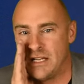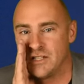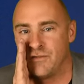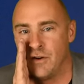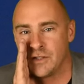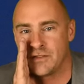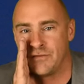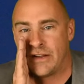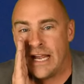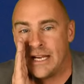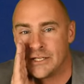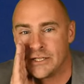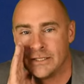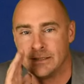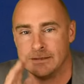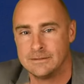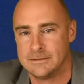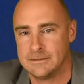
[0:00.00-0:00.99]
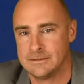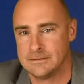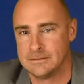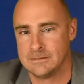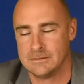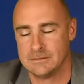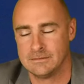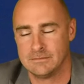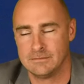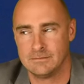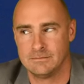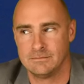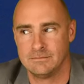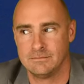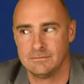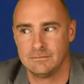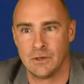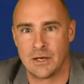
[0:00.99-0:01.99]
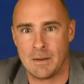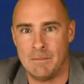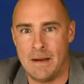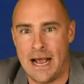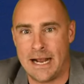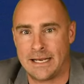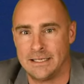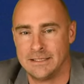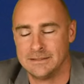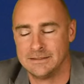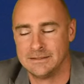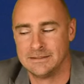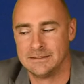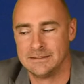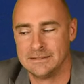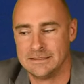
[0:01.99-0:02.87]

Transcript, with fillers: means falsification. We'll come back.